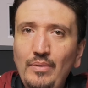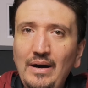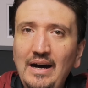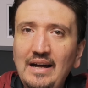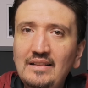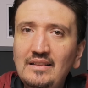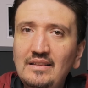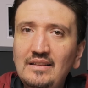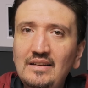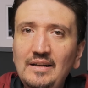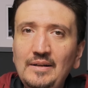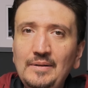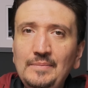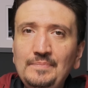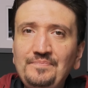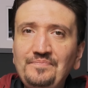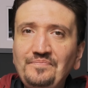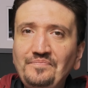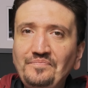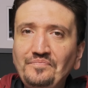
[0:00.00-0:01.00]
but
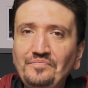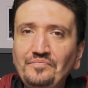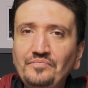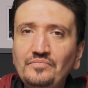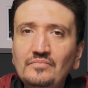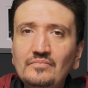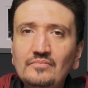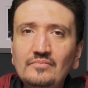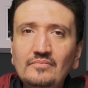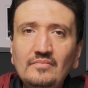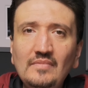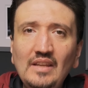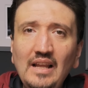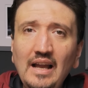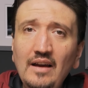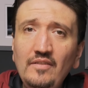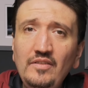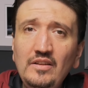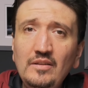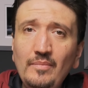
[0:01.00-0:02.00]

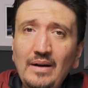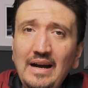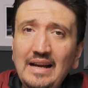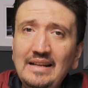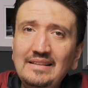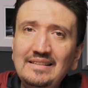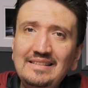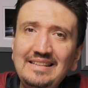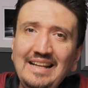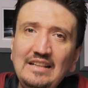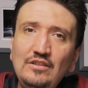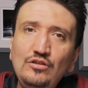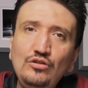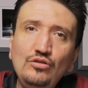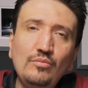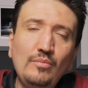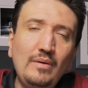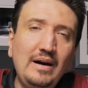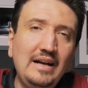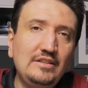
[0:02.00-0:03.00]
have in mind that
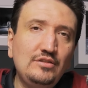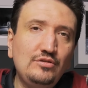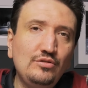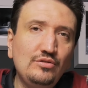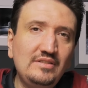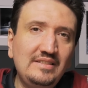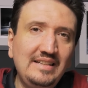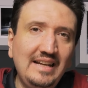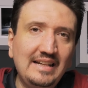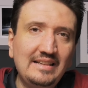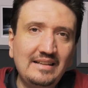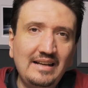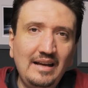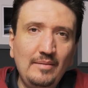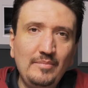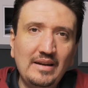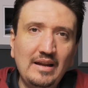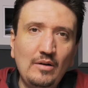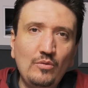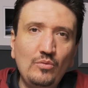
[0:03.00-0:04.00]
you must use that
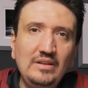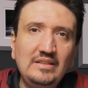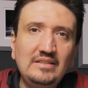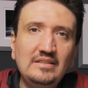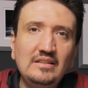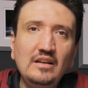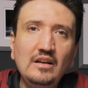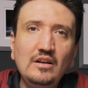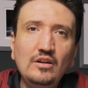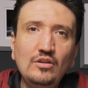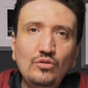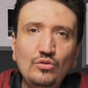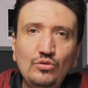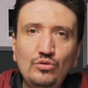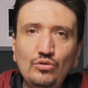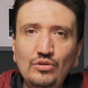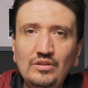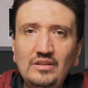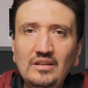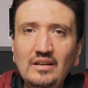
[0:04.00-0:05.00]
camera with
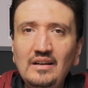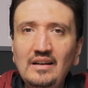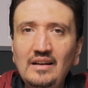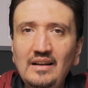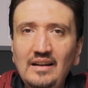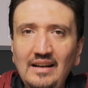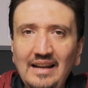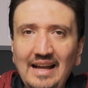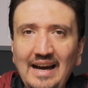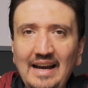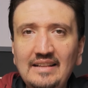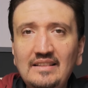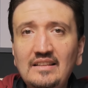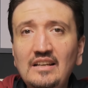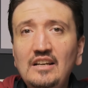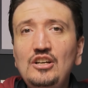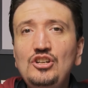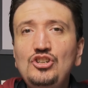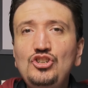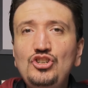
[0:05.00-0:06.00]
good light.
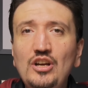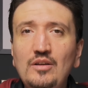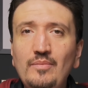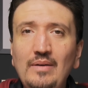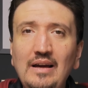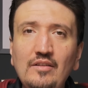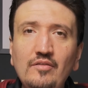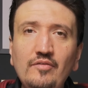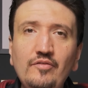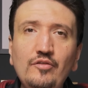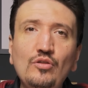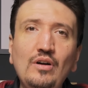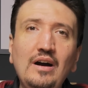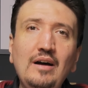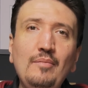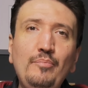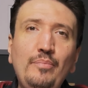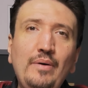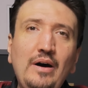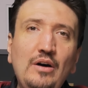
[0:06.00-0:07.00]
Check my review
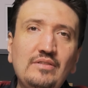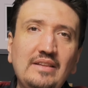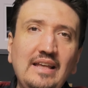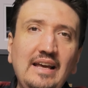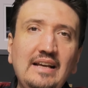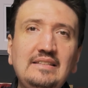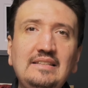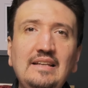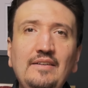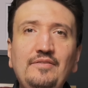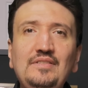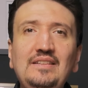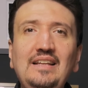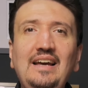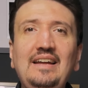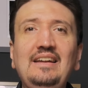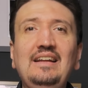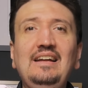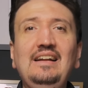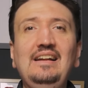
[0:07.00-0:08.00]
about
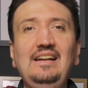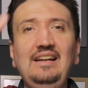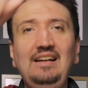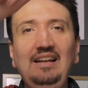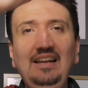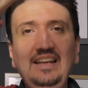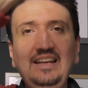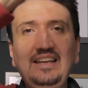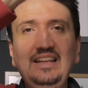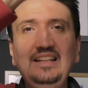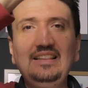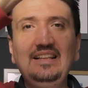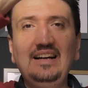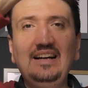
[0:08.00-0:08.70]
XF10, link in